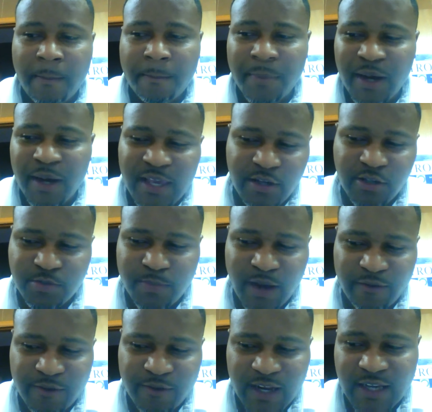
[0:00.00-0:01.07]
But here's
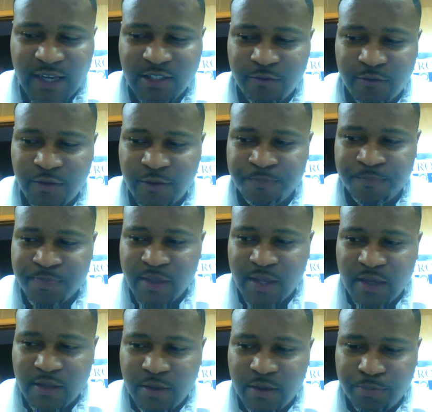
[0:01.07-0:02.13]
my philosophy.
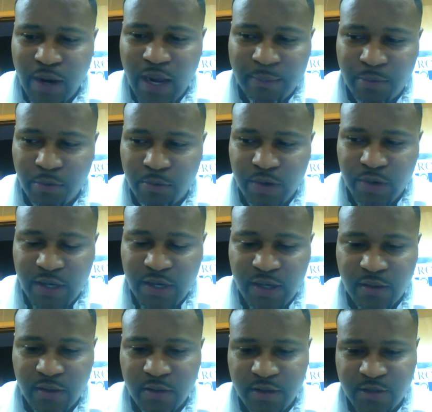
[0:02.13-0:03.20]
The problem
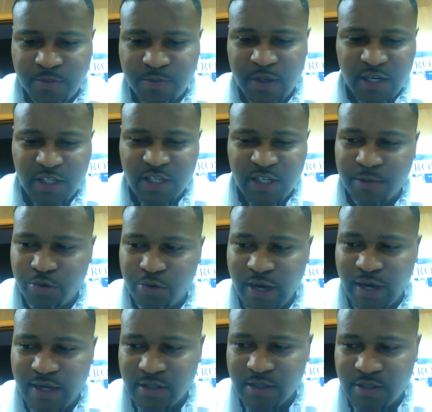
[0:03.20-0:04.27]
with this being a
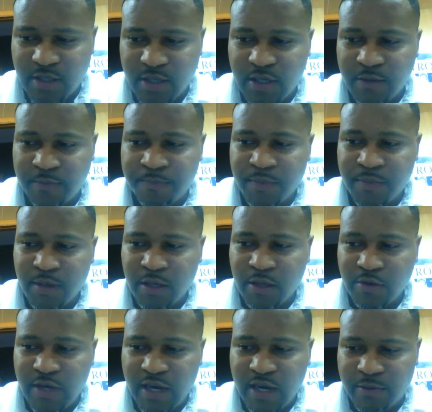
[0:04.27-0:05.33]
Democratic city, and
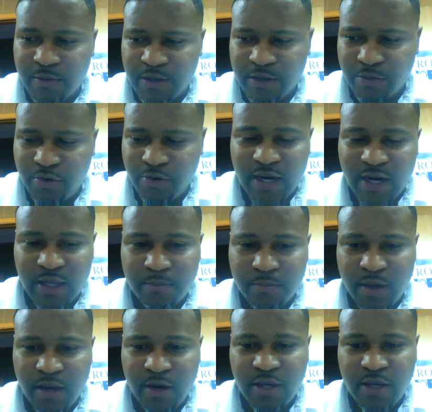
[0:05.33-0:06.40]
you got a Democratic
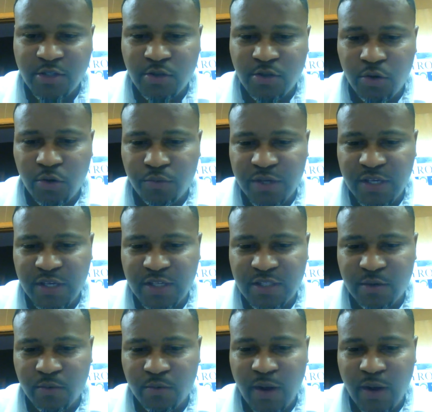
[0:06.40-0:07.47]
mayor, is no
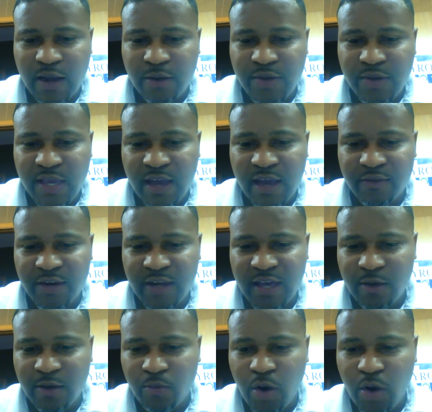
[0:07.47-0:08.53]
reason why we haven't
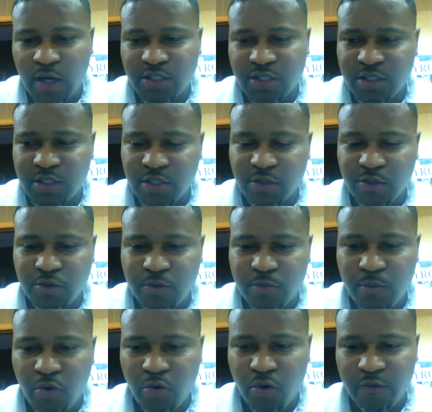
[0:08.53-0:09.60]
had Washington do
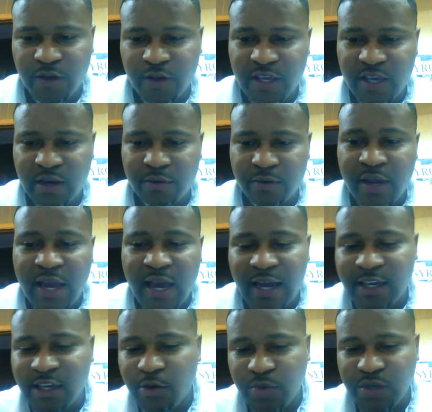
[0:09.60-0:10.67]
more for Gary.
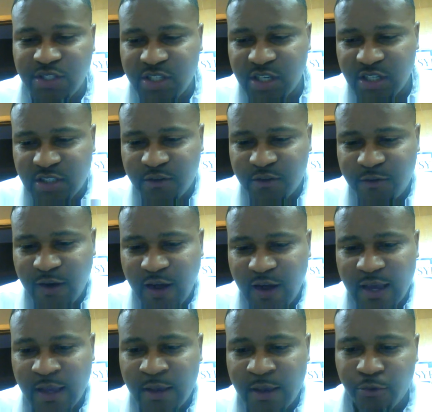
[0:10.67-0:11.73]
How can we
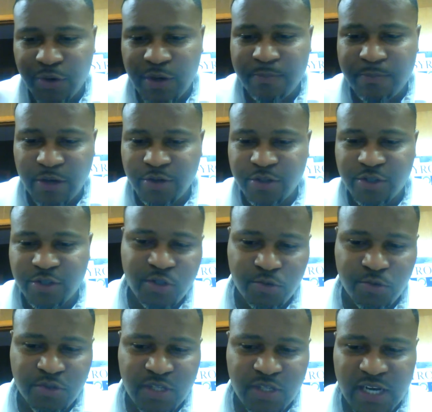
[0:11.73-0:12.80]
justify rebuilding
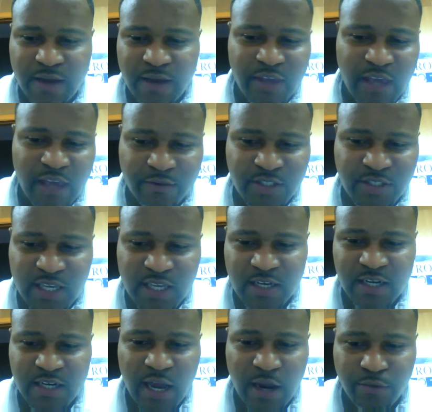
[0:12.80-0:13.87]
schools in Afghanistan
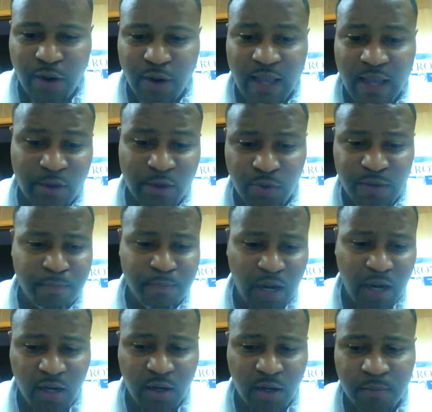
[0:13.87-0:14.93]
and Iraq that we
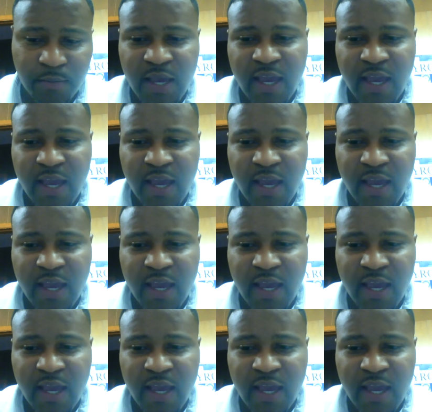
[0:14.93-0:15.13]
bombed